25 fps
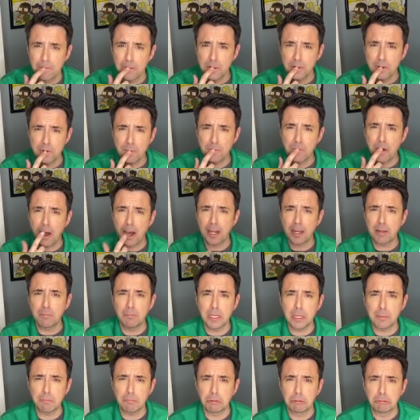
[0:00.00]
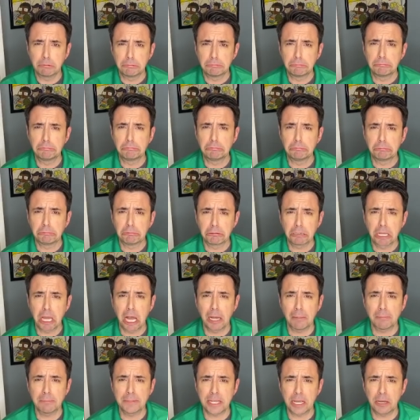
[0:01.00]
Your bottom lip
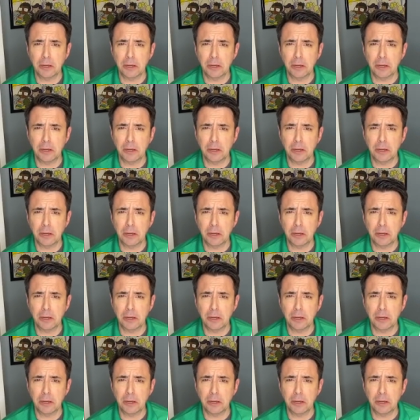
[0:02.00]
comes